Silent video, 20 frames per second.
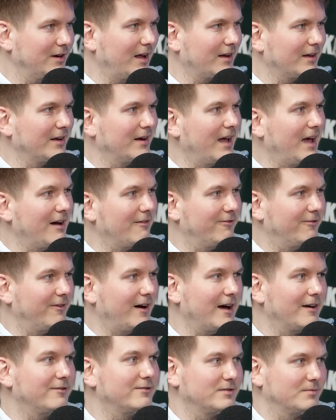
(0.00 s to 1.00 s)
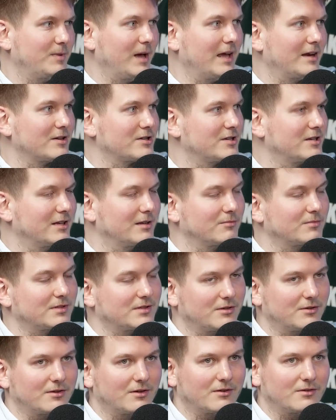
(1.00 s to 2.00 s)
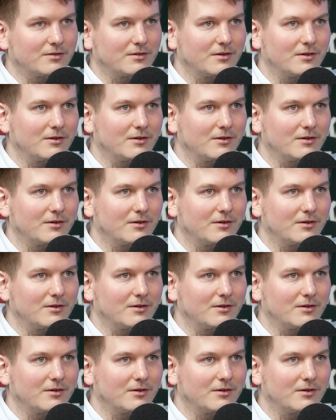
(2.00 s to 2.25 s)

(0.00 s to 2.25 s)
You're not going to have 5 Spanish teams on